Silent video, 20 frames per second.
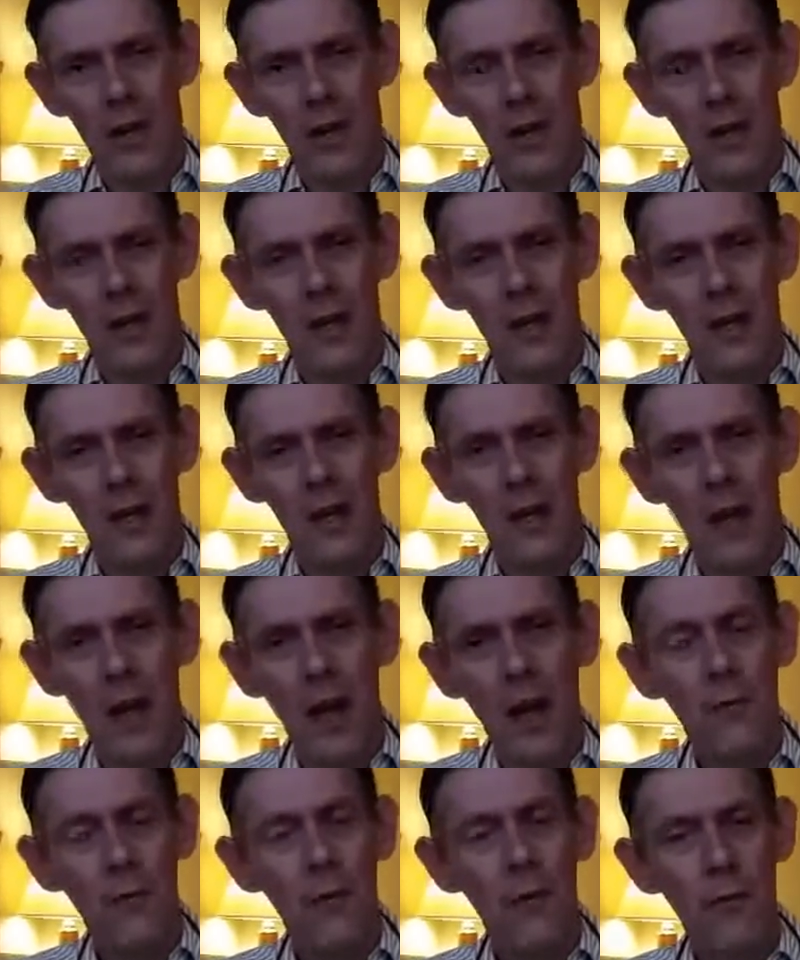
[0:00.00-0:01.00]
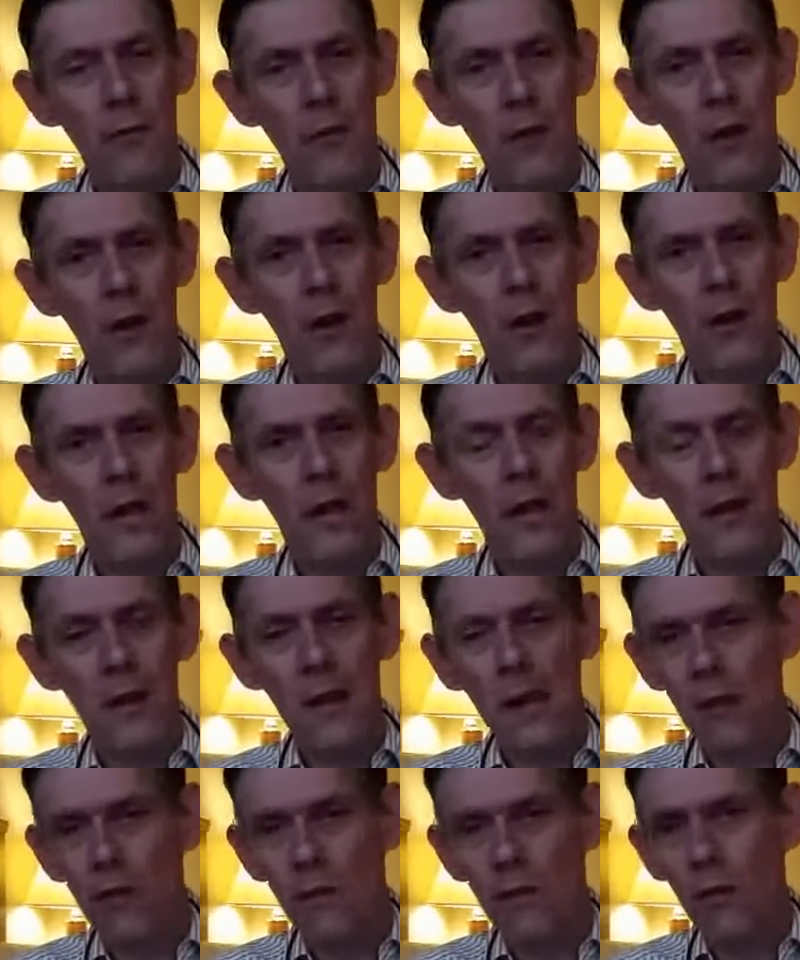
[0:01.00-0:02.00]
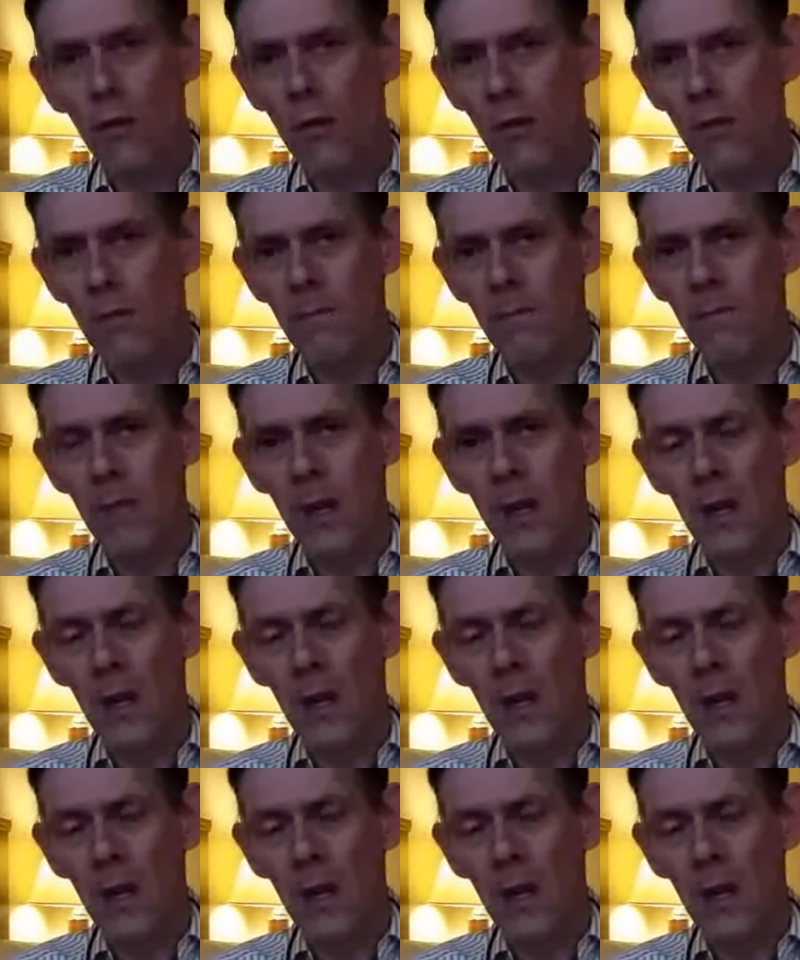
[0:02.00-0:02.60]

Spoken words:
the life of God in that form.